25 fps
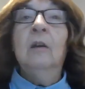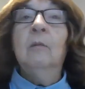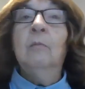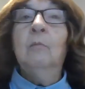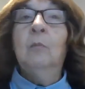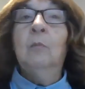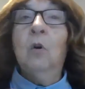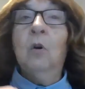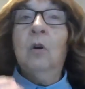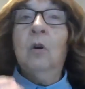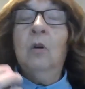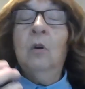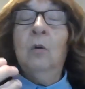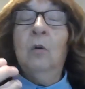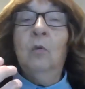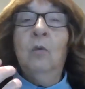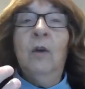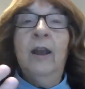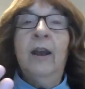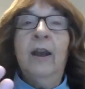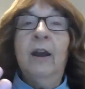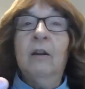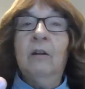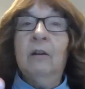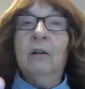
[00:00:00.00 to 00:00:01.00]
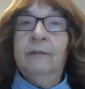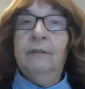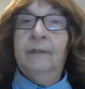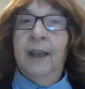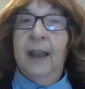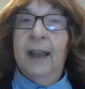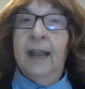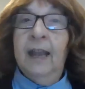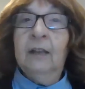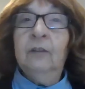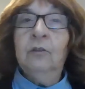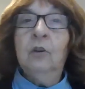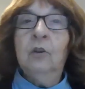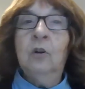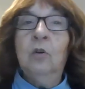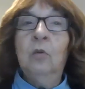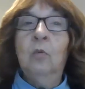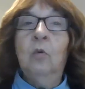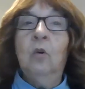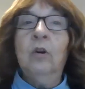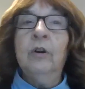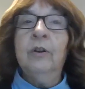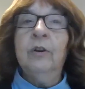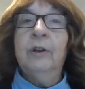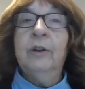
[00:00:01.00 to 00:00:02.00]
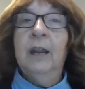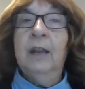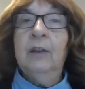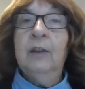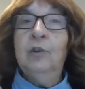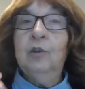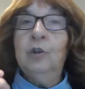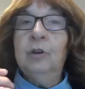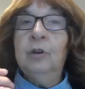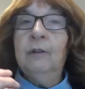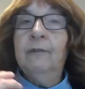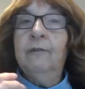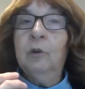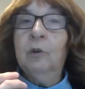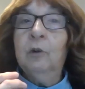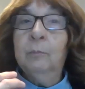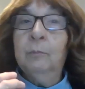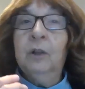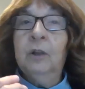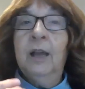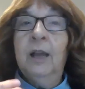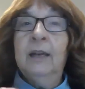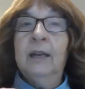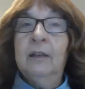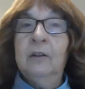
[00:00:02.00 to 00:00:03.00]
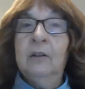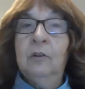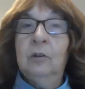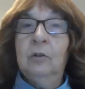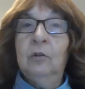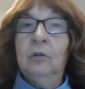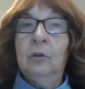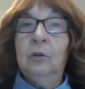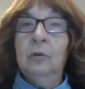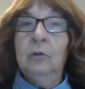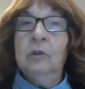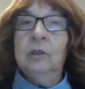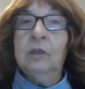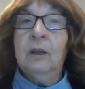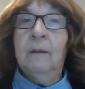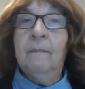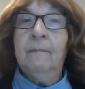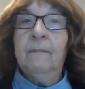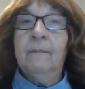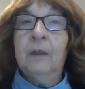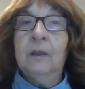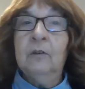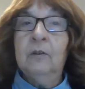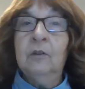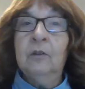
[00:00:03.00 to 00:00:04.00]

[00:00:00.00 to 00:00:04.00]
more aware of hand coordination if you're planning to do something.